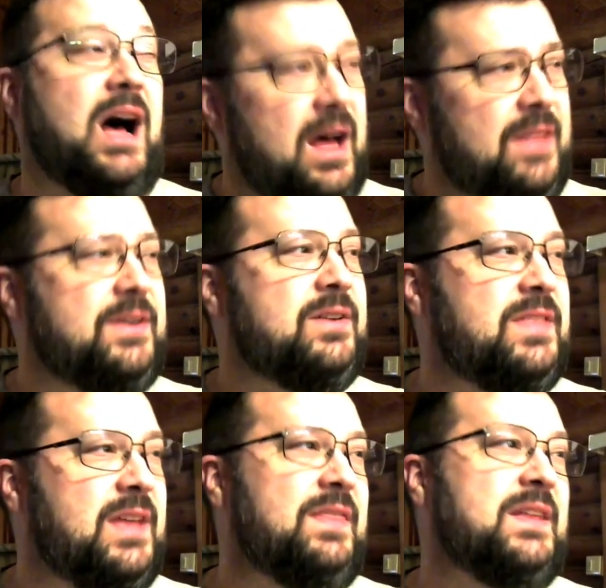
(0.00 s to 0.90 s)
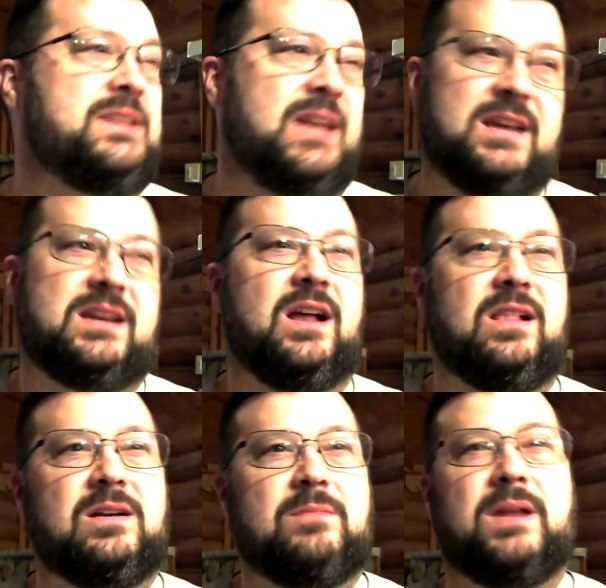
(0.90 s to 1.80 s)
Other than the
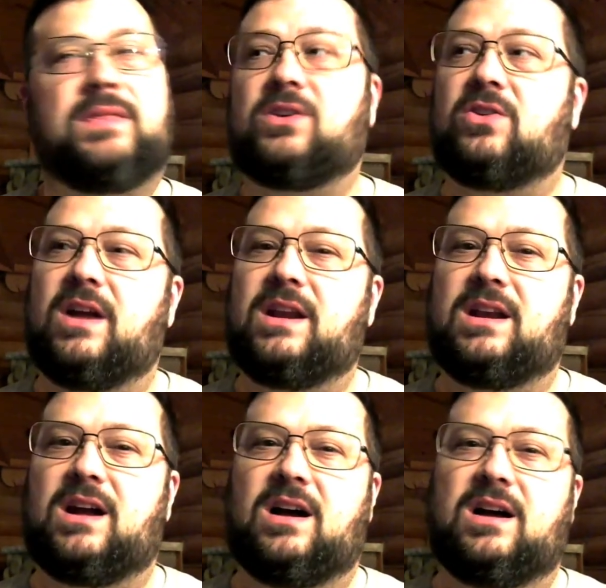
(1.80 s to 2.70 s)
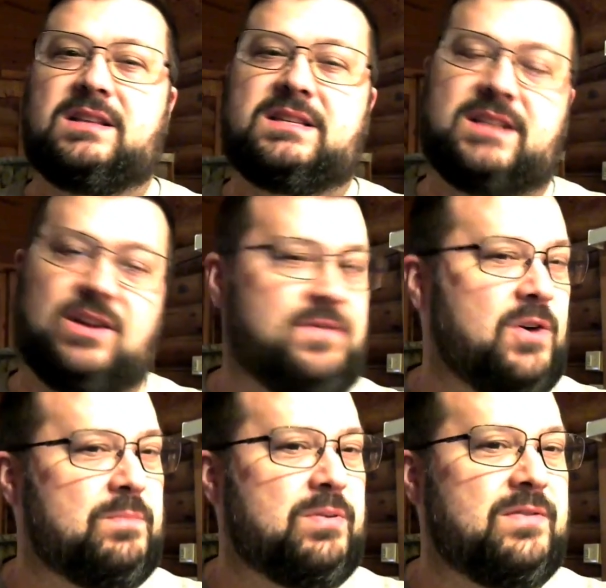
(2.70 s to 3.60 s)
$10 a month credit on cell
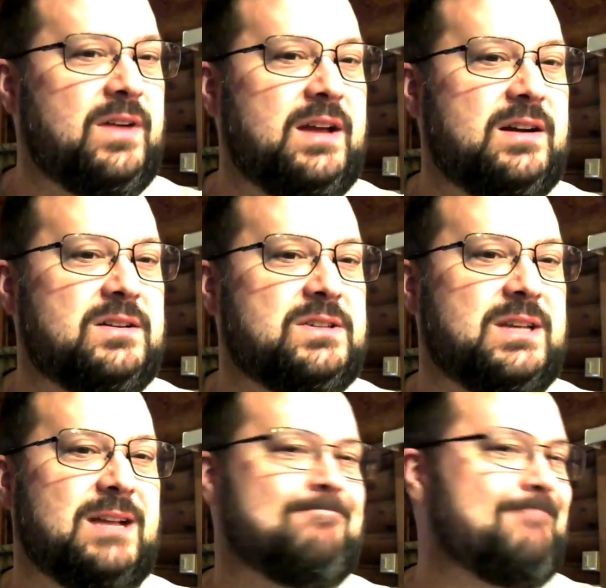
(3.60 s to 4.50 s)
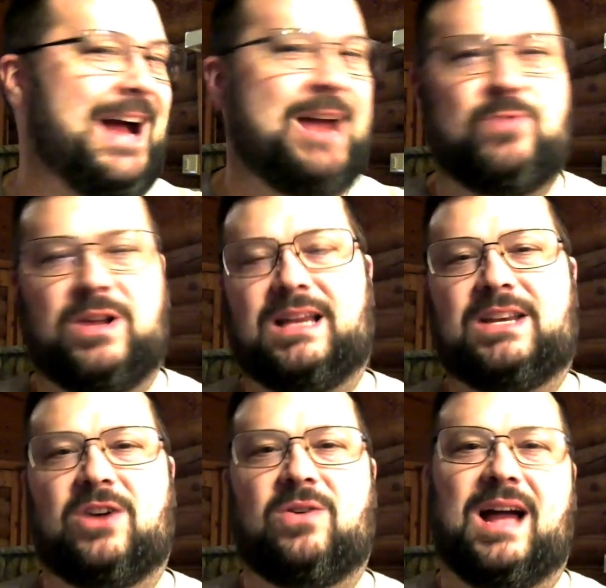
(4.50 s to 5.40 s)
phone providers, I really
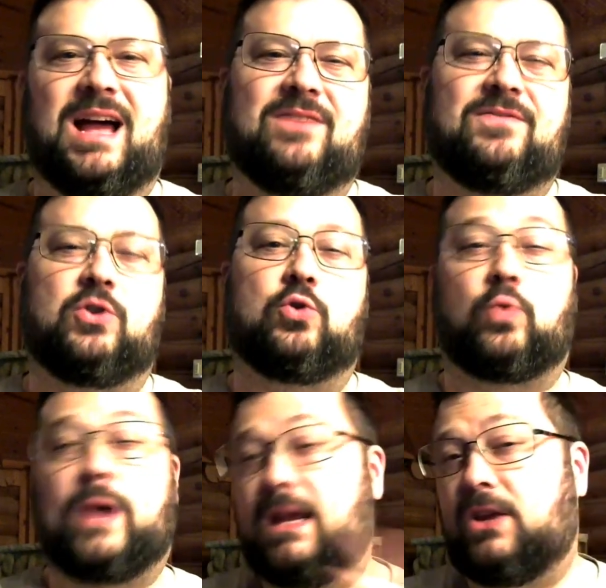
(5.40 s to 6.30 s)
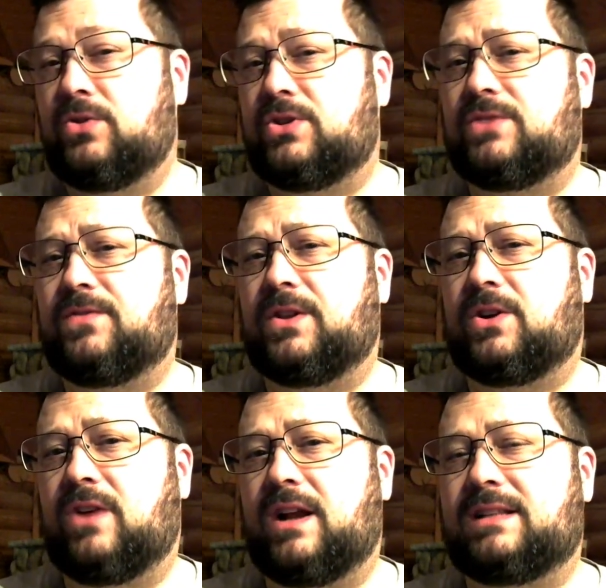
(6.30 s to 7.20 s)
don't have great uses for the
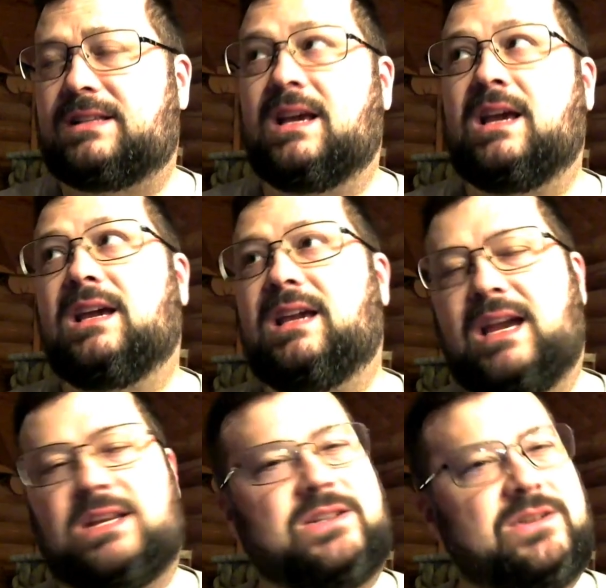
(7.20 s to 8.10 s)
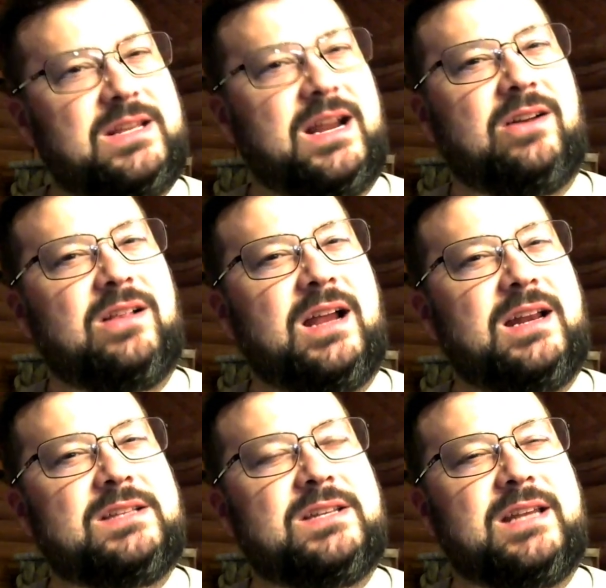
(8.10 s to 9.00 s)
credits. Yes, there's the airline
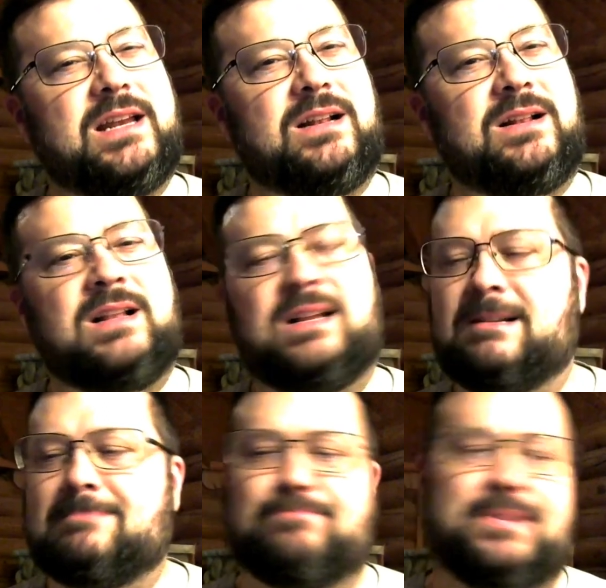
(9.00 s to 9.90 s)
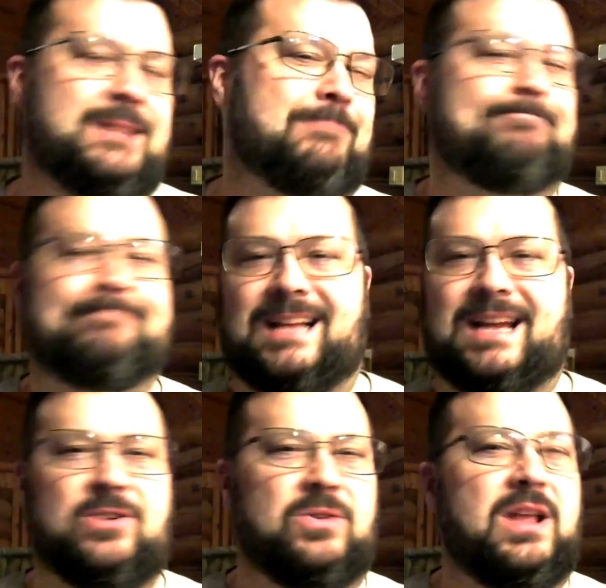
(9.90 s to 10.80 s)
incidental, but I
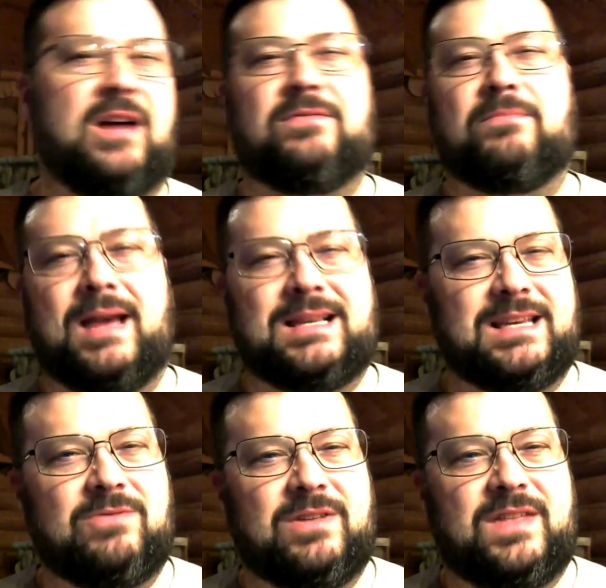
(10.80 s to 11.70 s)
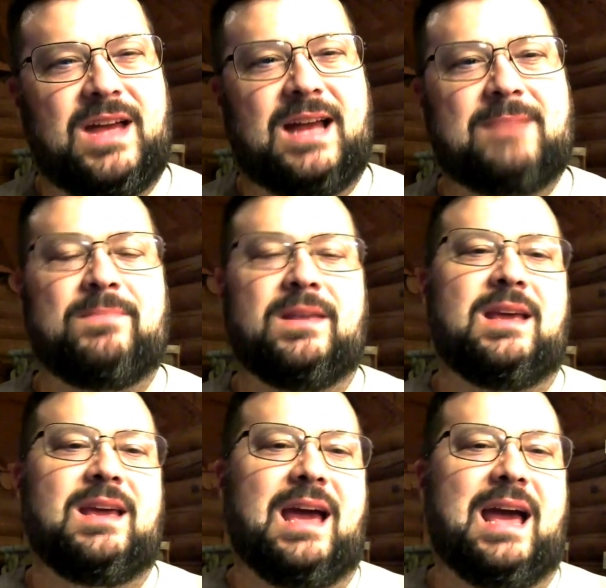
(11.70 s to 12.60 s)
don't love messing with that,
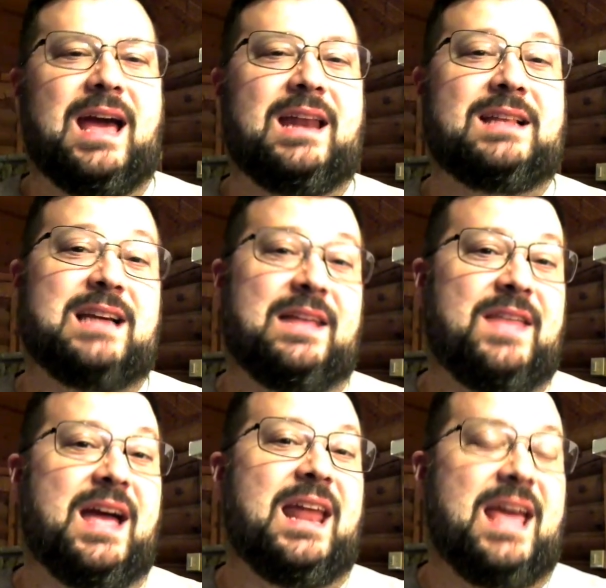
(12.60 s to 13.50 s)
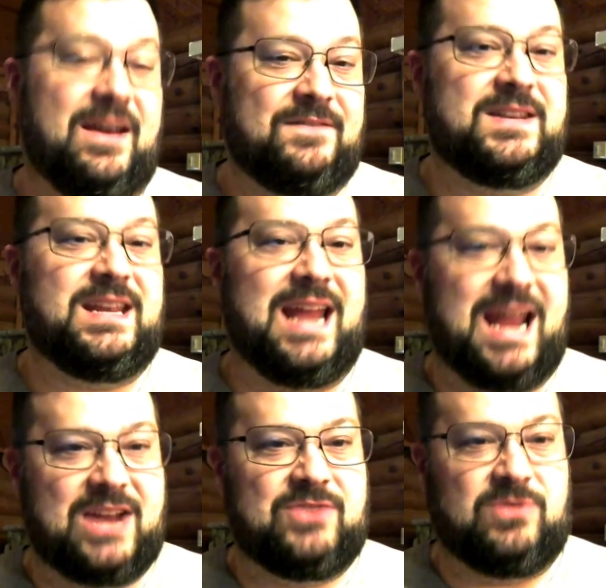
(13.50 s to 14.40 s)
and it's got that hefty
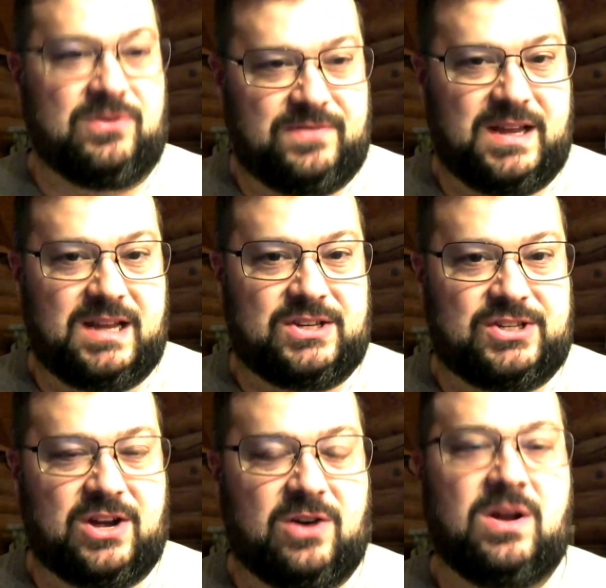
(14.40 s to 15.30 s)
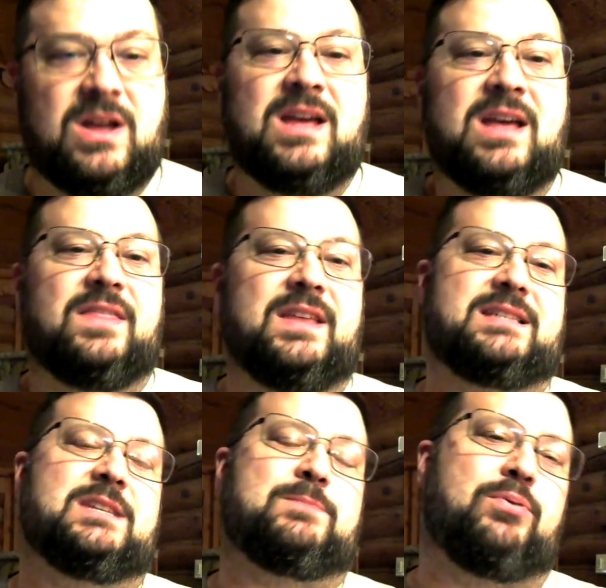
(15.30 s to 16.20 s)
annual fee. So
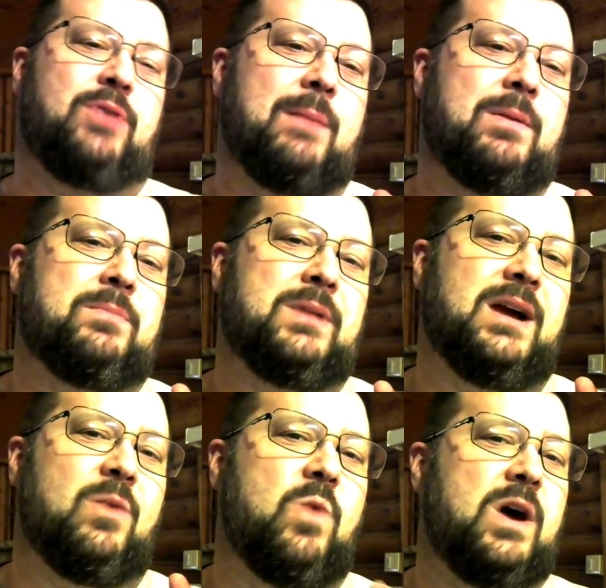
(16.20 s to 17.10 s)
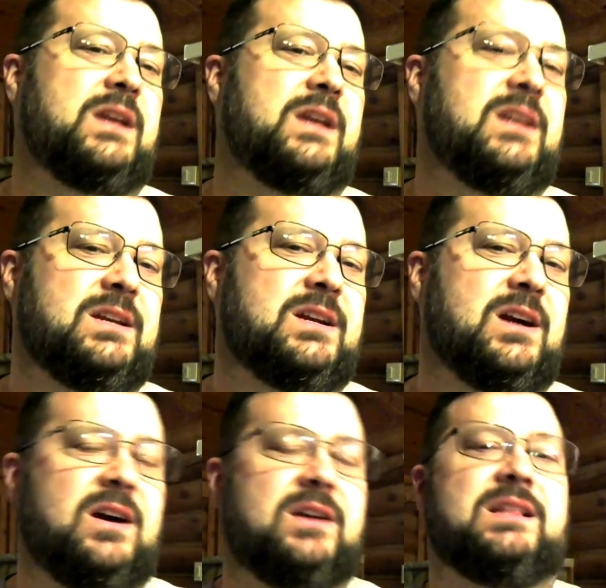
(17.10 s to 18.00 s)
this is probably a one-and-done
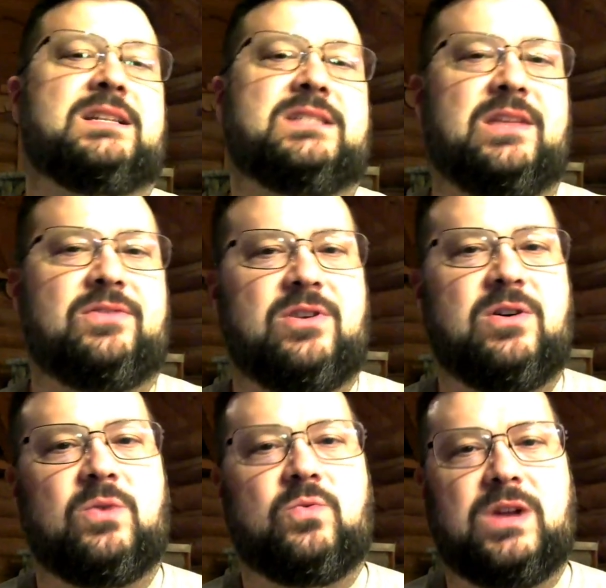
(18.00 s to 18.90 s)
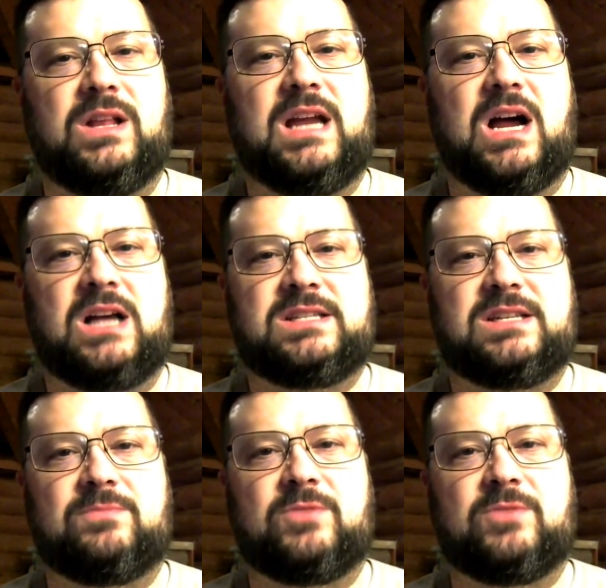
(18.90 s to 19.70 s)
card unless they throw a really awesome